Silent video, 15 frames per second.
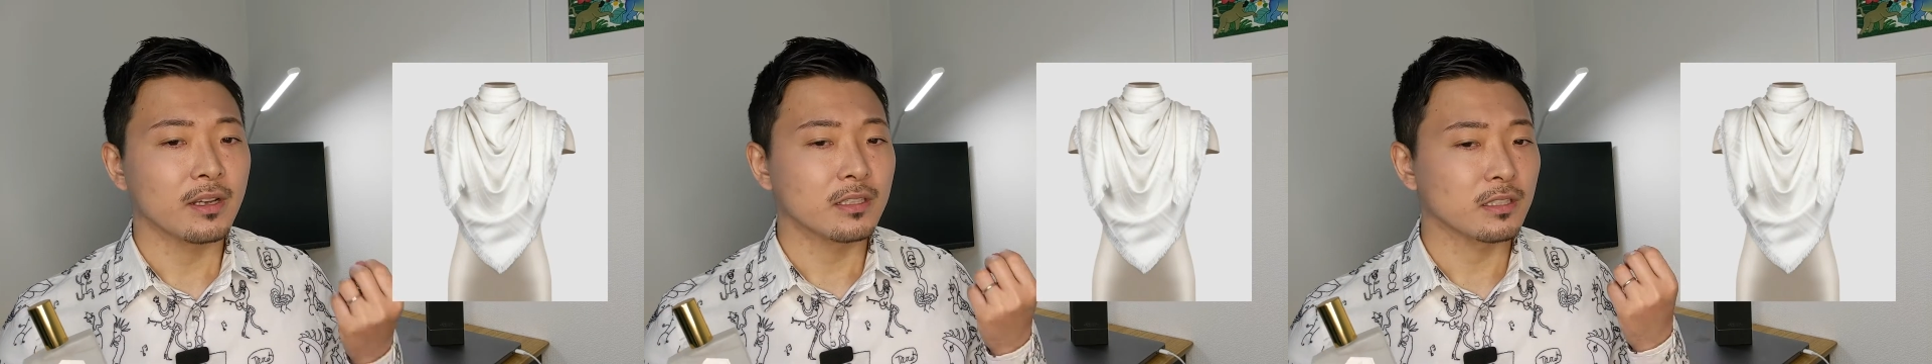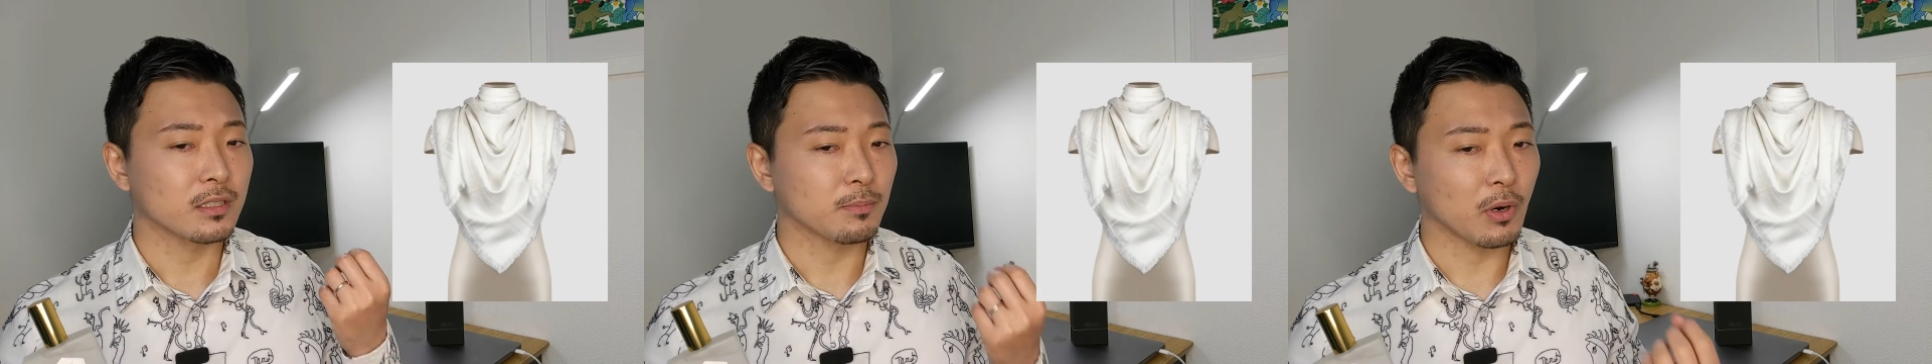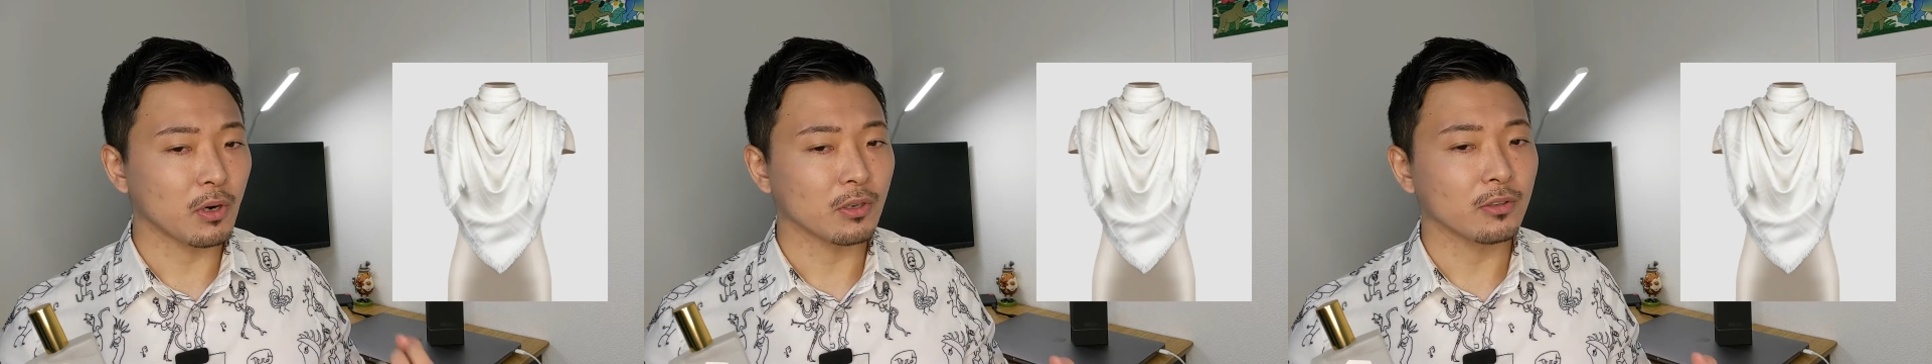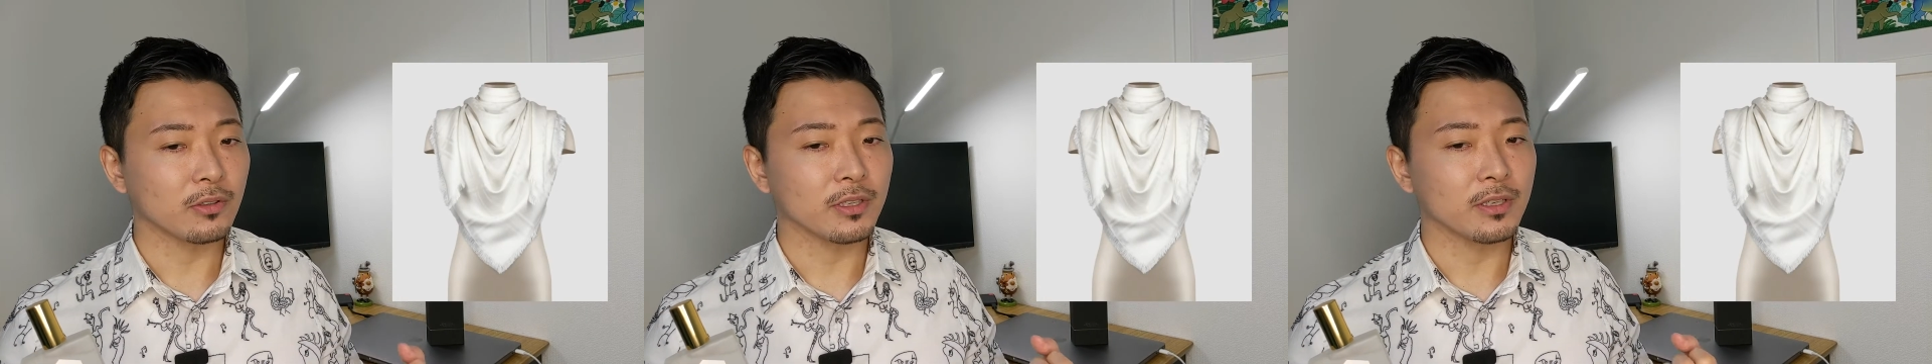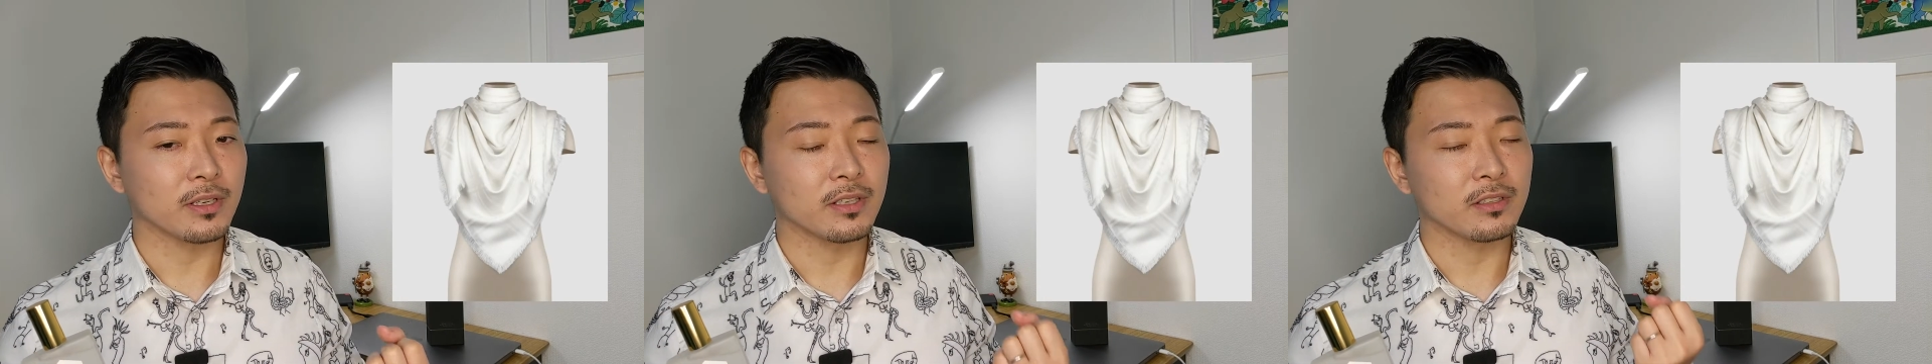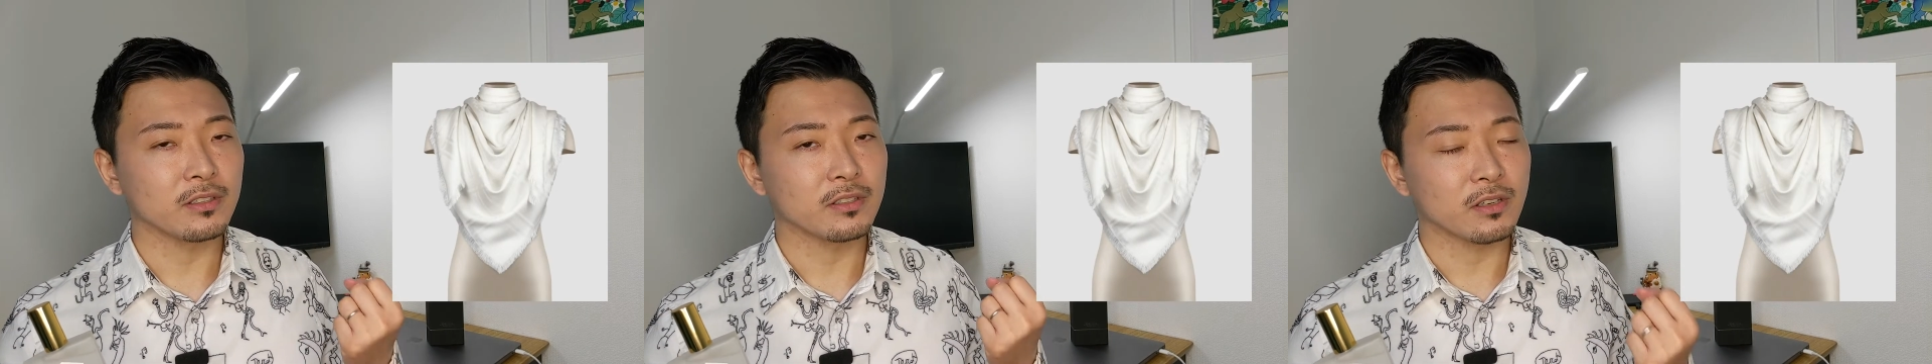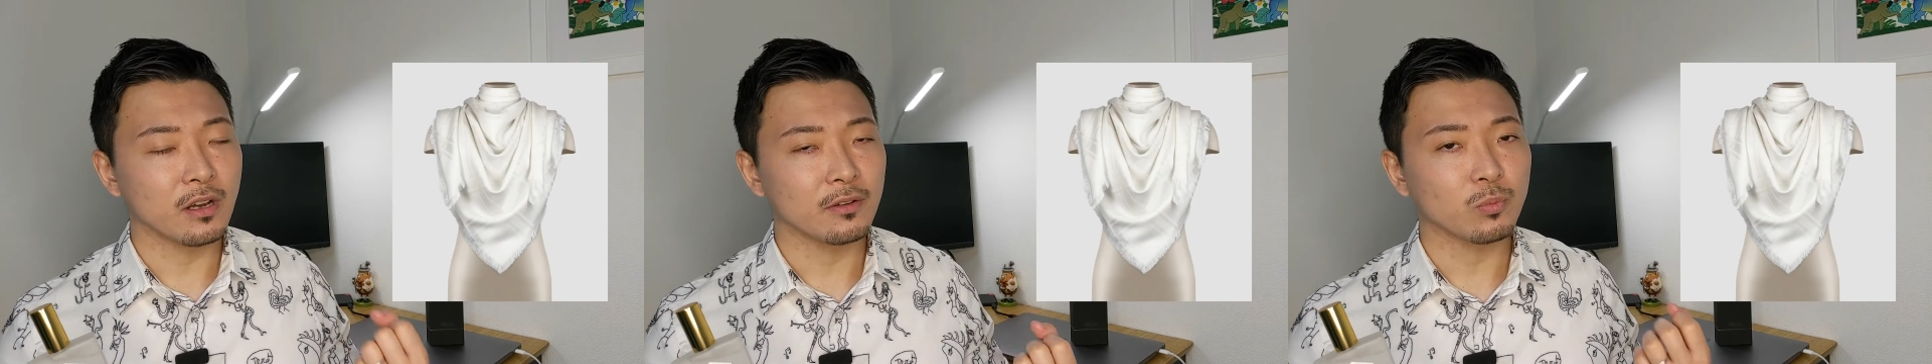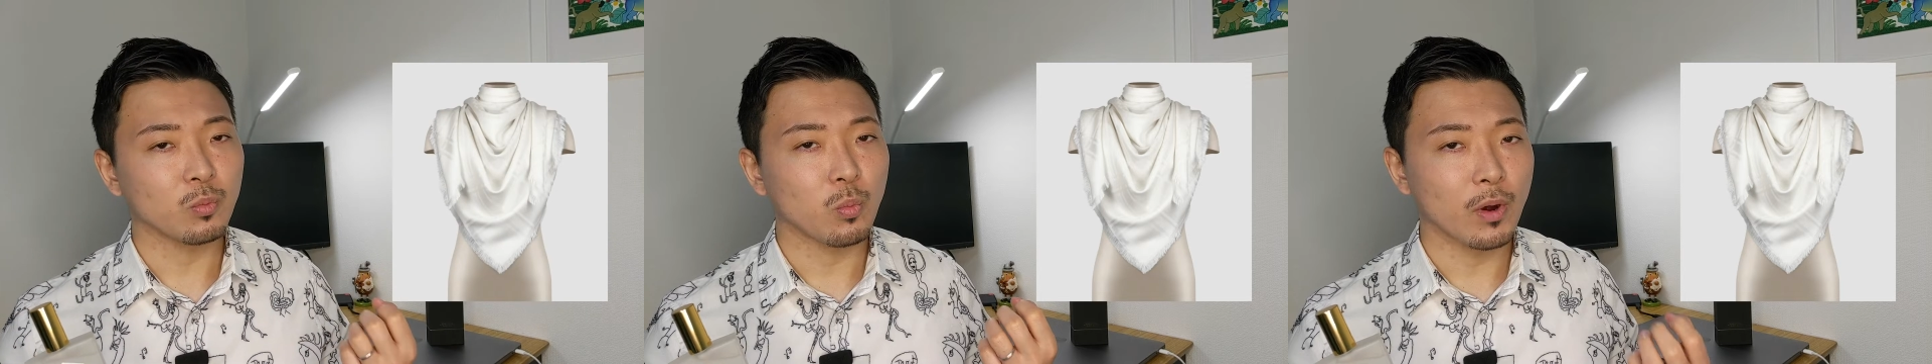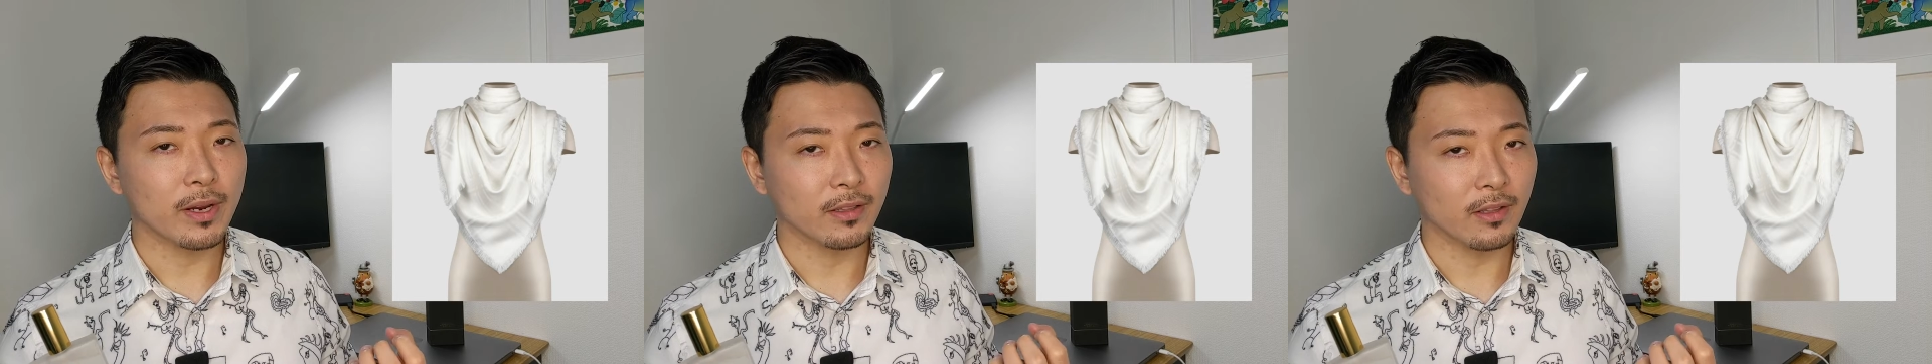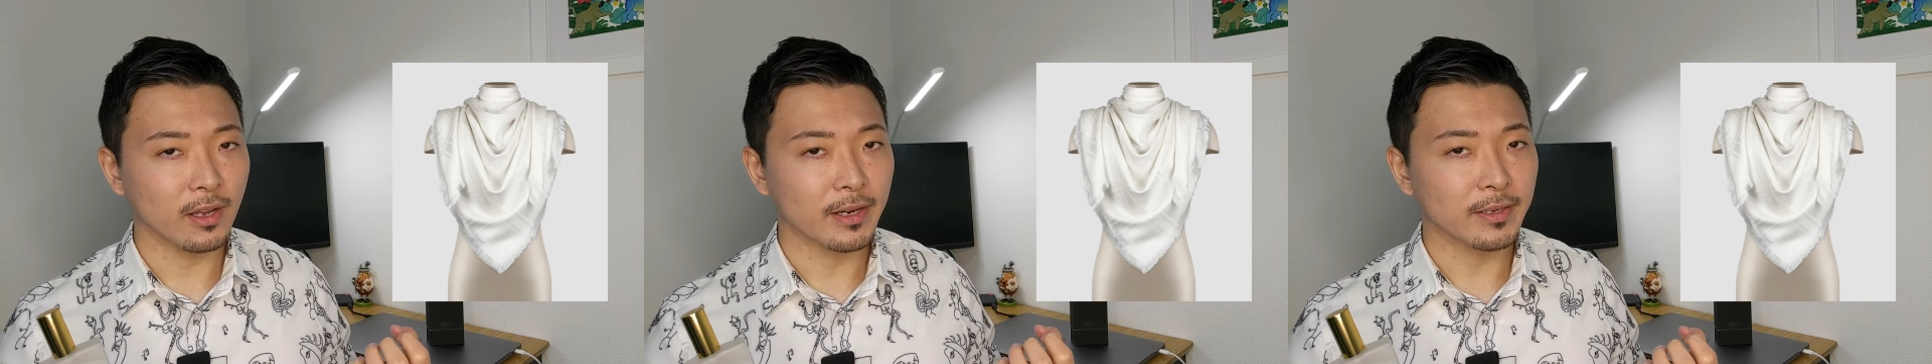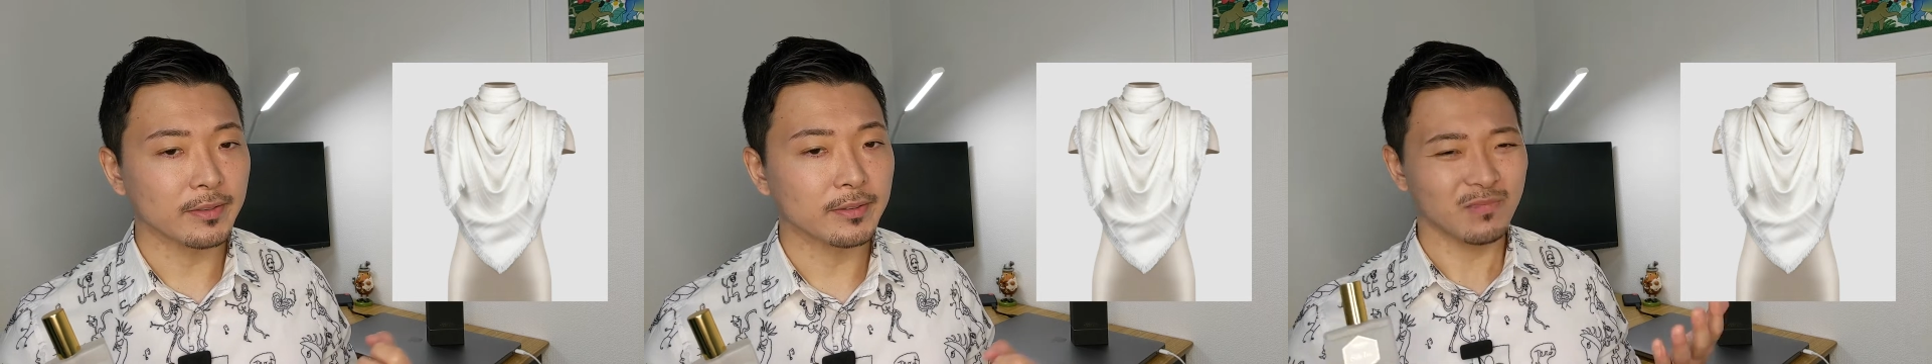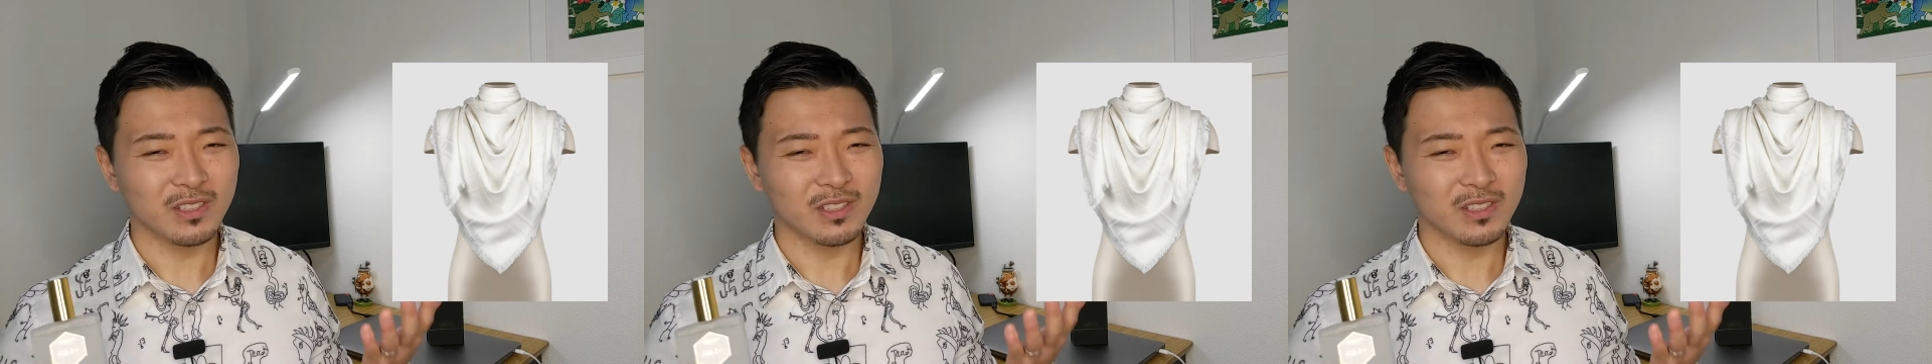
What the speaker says: sparkling in soft white light.